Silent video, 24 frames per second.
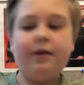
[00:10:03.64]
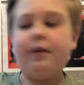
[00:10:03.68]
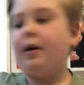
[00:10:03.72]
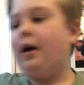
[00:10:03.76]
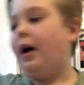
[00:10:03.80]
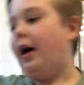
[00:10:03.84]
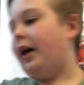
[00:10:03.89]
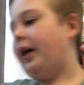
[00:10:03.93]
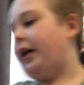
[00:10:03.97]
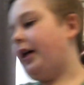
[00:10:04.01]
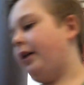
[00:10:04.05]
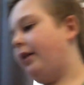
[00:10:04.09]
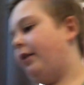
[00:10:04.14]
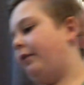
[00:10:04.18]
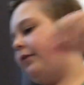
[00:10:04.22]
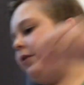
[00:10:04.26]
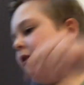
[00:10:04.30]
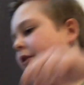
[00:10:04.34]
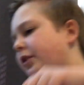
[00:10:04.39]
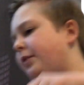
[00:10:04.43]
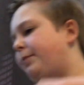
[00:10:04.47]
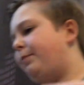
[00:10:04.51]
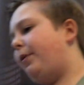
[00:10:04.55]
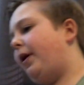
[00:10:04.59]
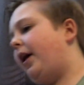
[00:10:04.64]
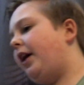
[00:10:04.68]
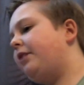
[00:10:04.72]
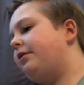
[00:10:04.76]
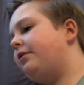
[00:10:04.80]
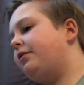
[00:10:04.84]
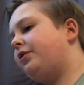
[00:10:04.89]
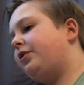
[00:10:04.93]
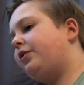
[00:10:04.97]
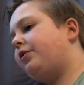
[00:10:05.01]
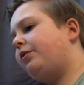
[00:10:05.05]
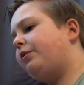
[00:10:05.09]
I can of course buy new
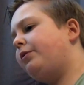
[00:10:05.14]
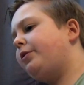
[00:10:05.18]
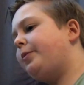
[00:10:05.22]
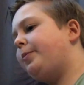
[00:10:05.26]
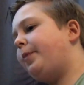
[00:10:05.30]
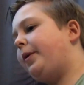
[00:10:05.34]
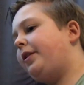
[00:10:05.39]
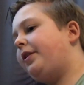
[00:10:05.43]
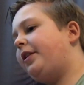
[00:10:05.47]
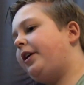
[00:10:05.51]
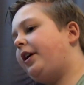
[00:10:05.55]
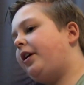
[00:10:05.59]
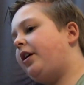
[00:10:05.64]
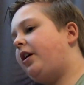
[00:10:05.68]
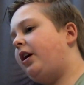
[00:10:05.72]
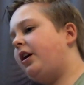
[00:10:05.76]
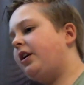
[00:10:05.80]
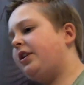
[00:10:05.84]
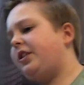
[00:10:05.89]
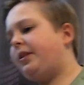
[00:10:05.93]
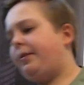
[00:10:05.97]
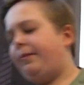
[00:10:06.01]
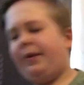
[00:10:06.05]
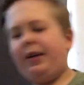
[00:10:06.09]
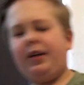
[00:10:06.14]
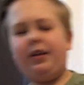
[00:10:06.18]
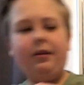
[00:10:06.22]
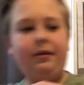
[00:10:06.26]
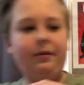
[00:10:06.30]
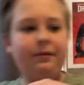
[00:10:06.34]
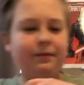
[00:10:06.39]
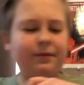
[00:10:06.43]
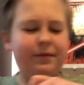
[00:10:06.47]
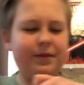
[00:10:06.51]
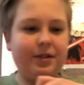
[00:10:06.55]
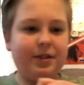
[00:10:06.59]
screws, but they cost a bit.
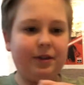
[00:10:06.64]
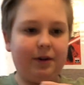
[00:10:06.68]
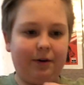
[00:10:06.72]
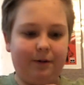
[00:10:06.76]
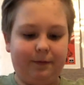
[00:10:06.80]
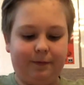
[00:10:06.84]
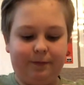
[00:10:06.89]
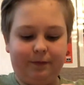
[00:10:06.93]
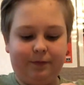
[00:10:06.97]
So